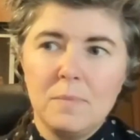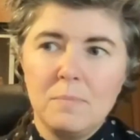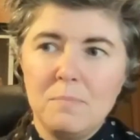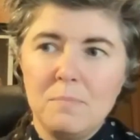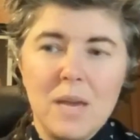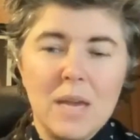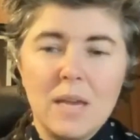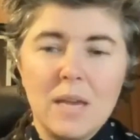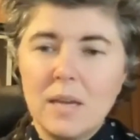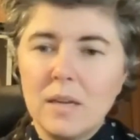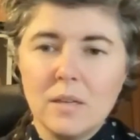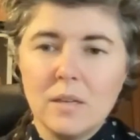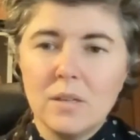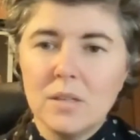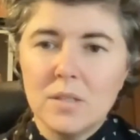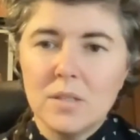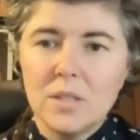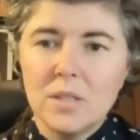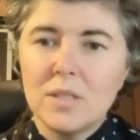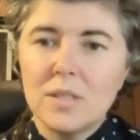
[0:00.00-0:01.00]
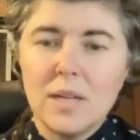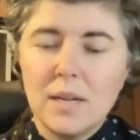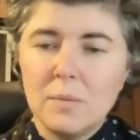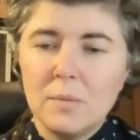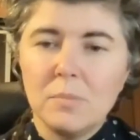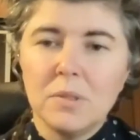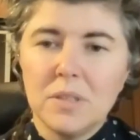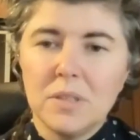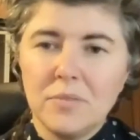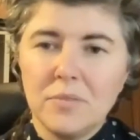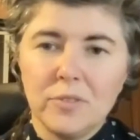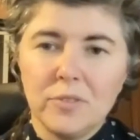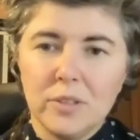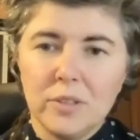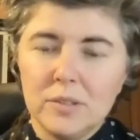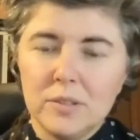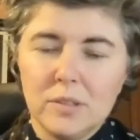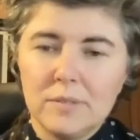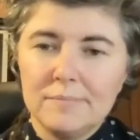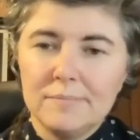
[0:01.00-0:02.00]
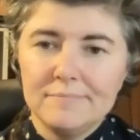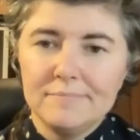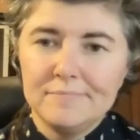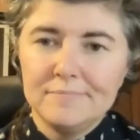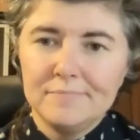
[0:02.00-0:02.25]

making a sustainable difference.